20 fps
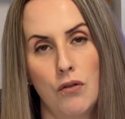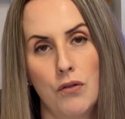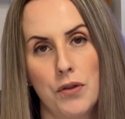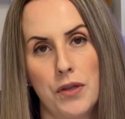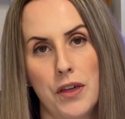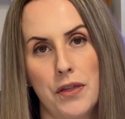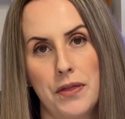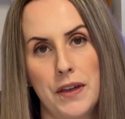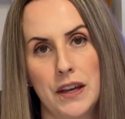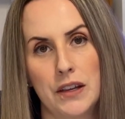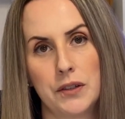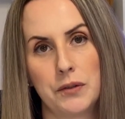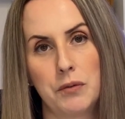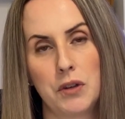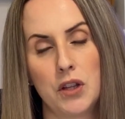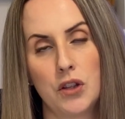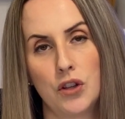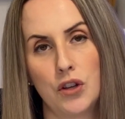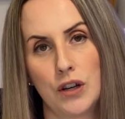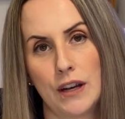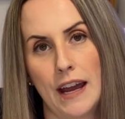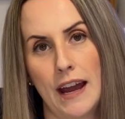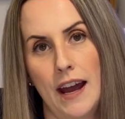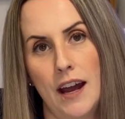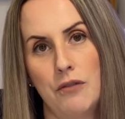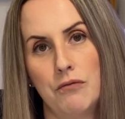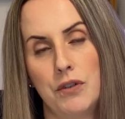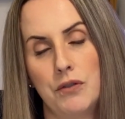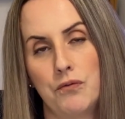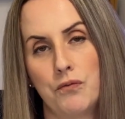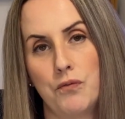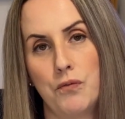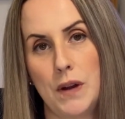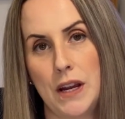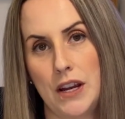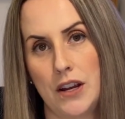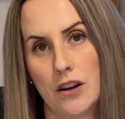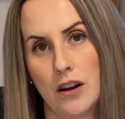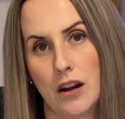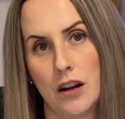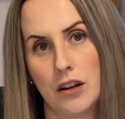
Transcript: the things we look at when we are